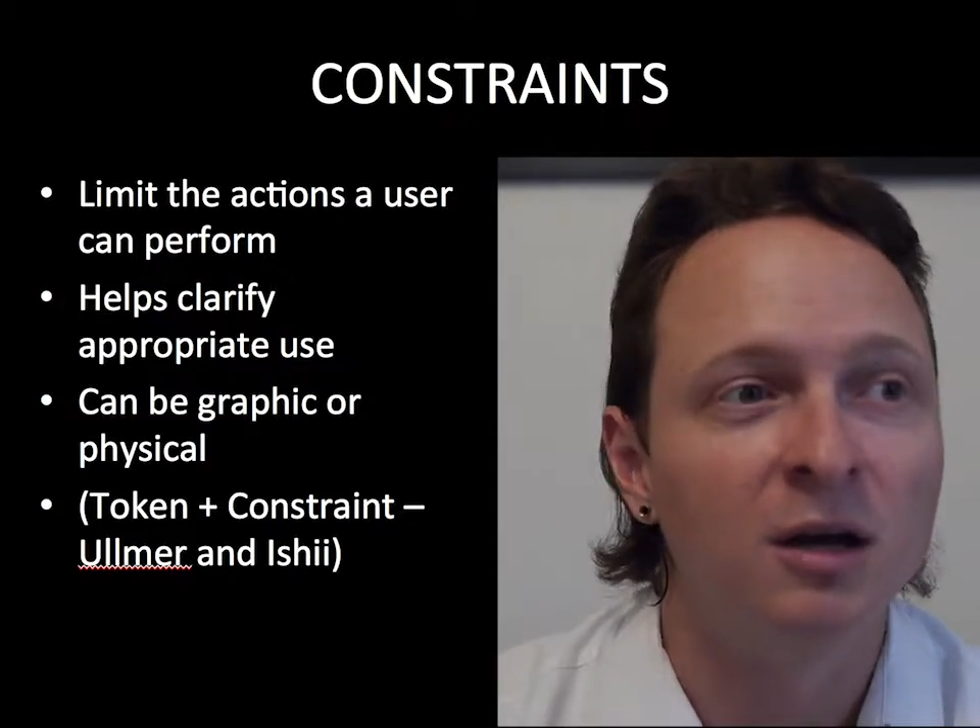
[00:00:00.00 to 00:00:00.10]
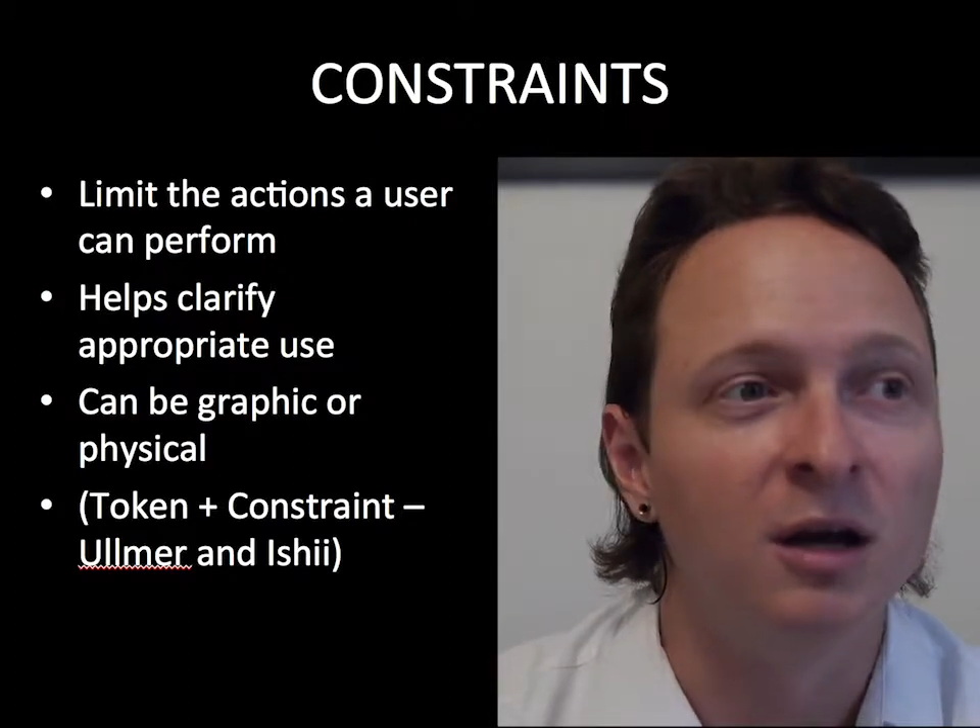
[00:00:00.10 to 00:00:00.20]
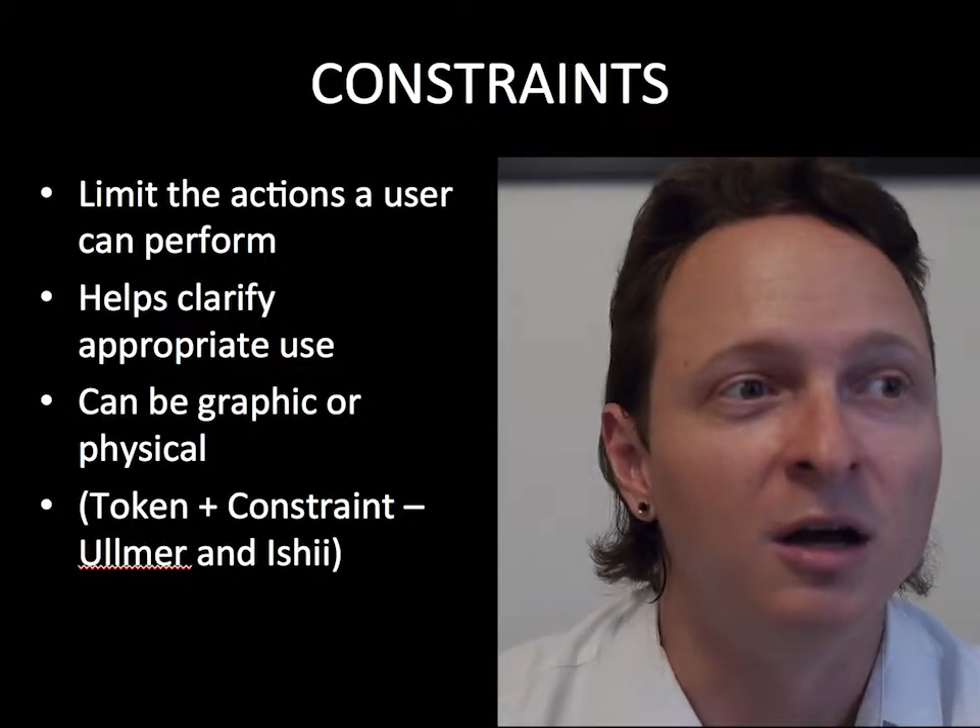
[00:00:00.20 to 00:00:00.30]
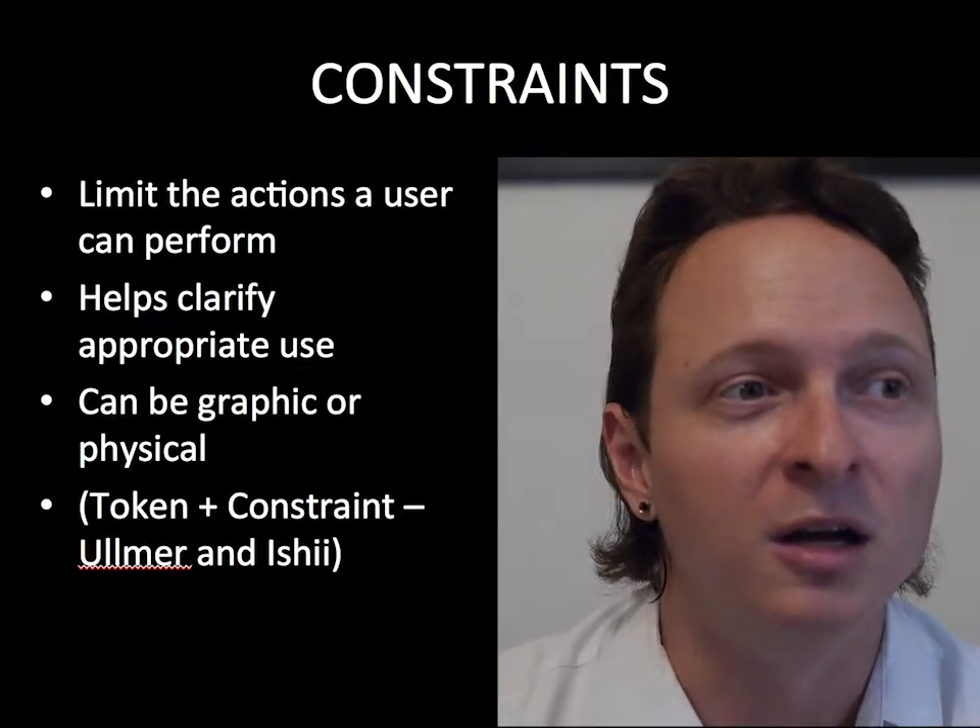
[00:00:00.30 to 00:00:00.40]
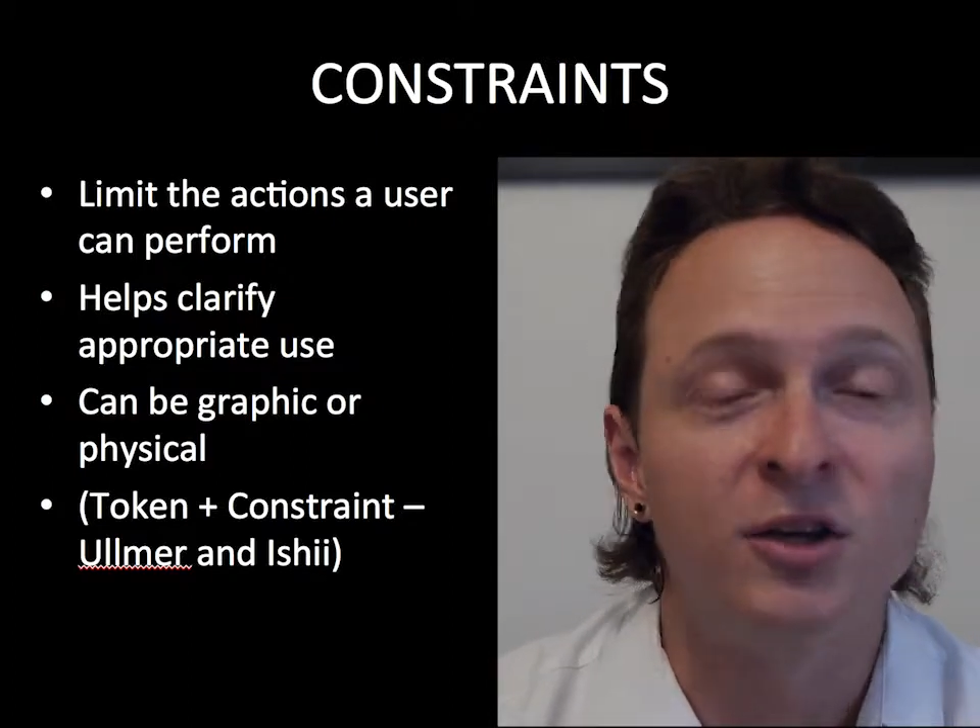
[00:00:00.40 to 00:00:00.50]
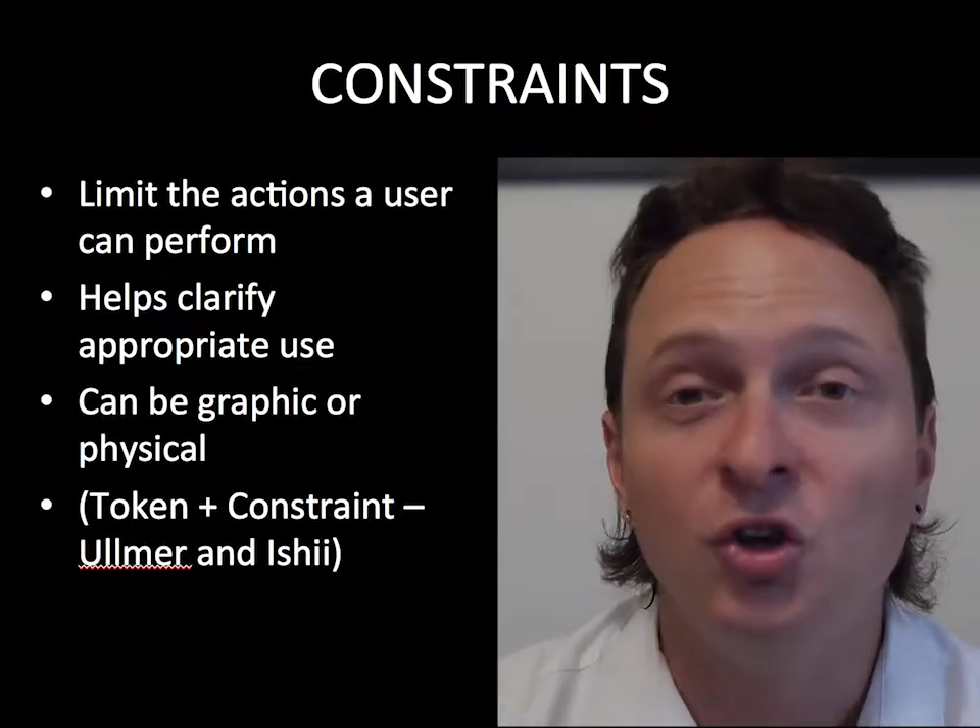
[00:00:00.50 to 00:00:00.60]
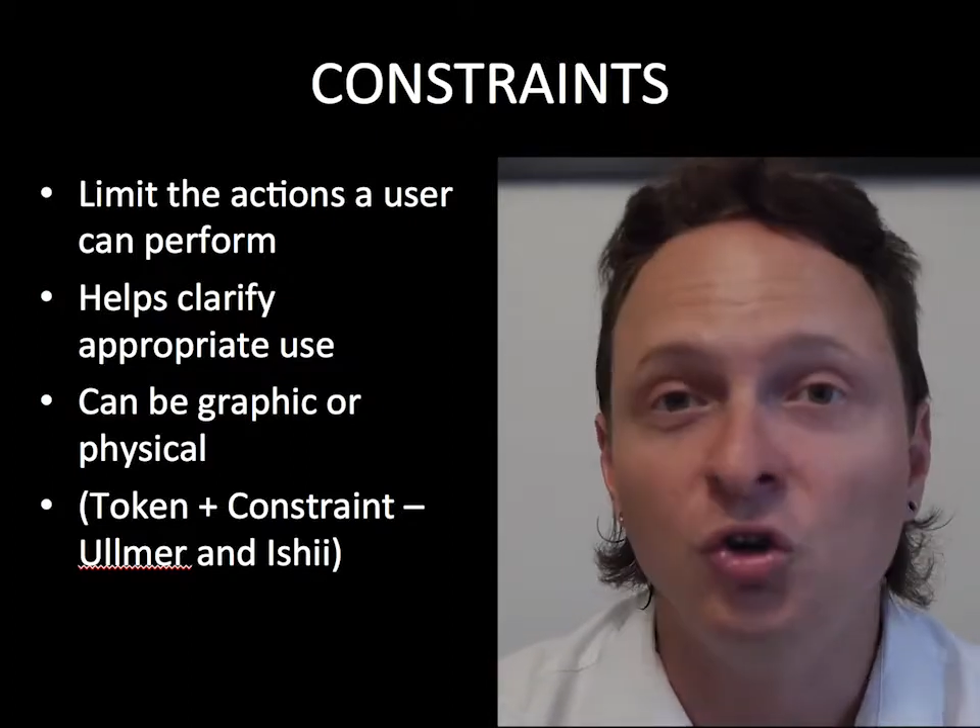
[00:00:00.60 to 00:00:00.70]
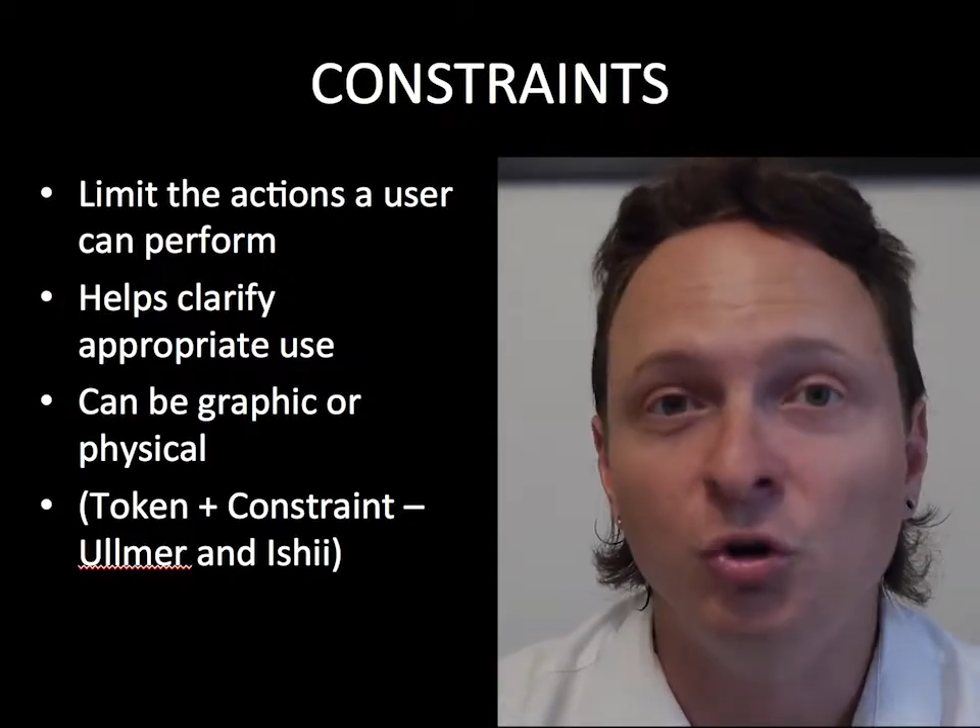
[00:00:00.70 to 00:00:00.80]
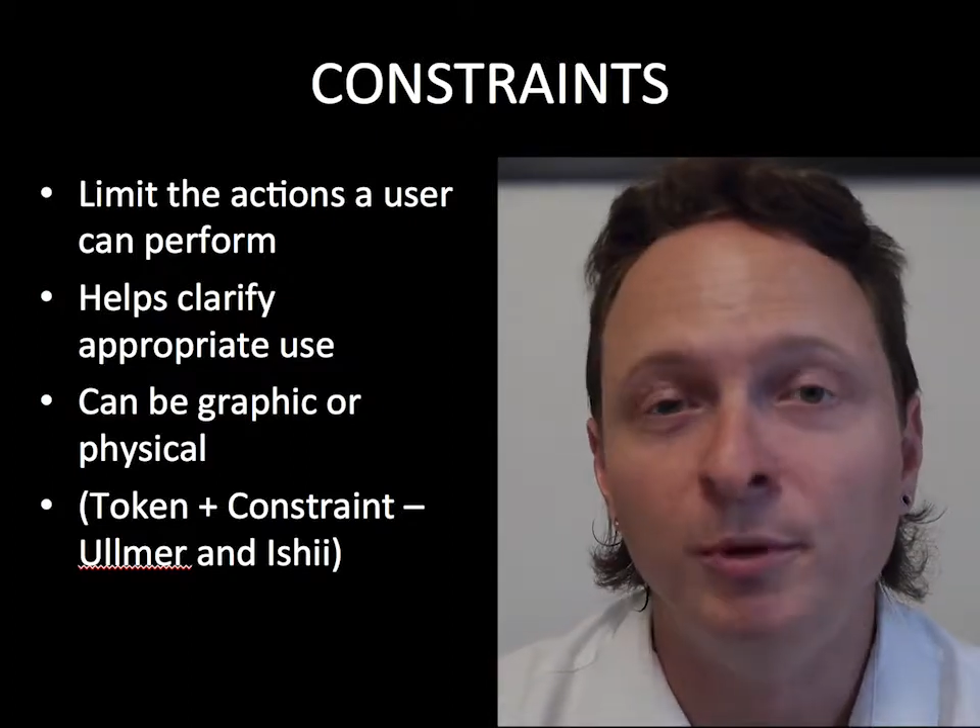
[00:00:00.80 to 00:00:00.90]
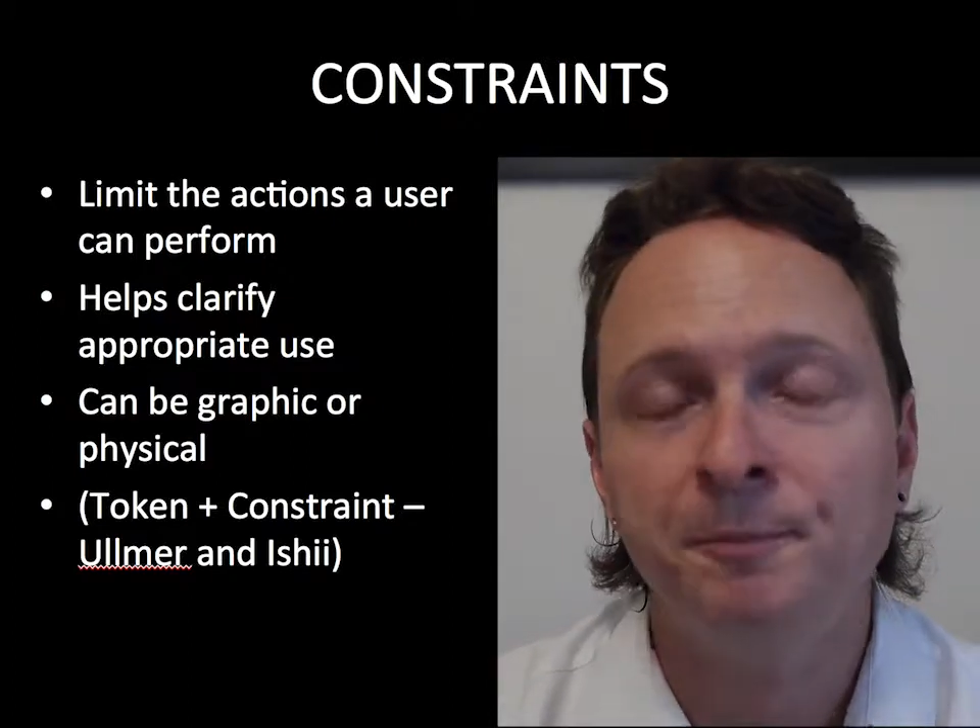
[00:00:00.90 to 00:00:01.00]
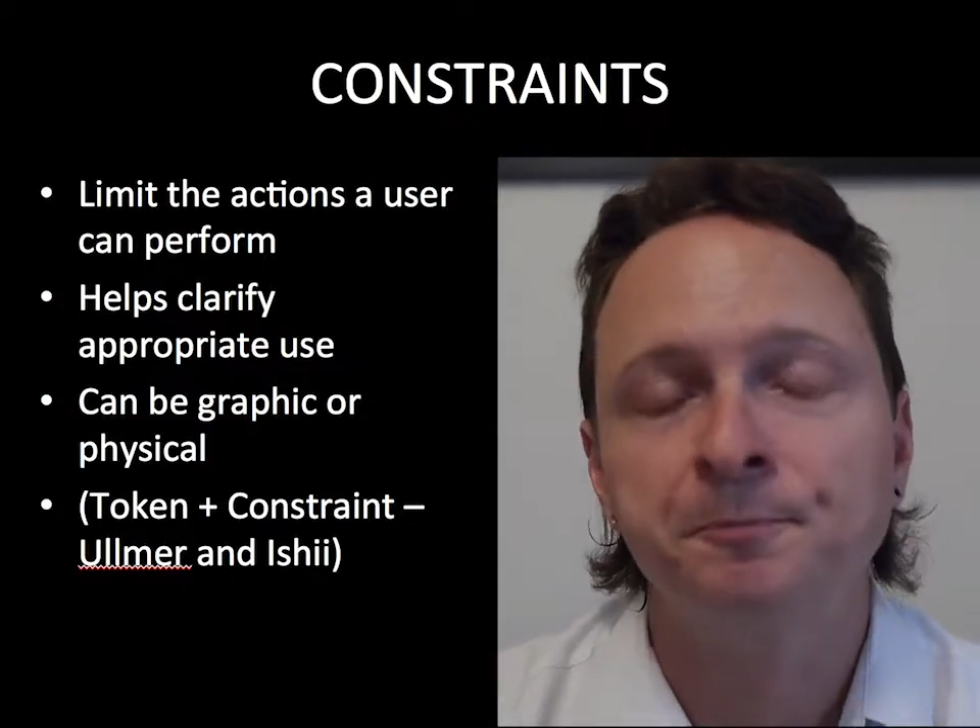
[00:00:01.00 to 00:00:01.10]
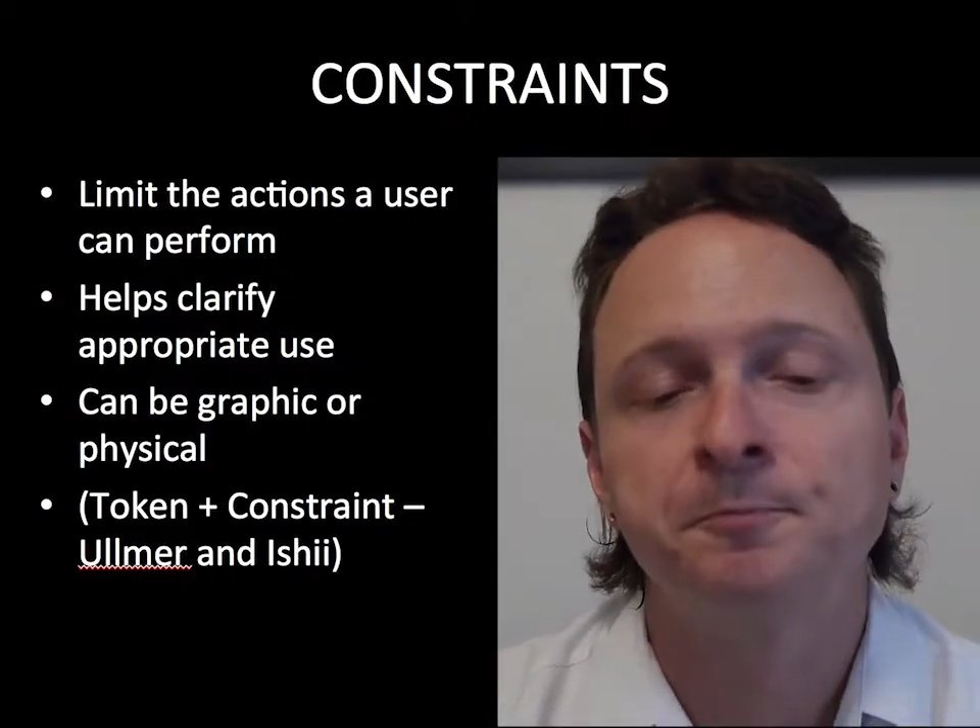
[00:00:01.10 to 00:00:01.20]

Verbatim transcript: a cube.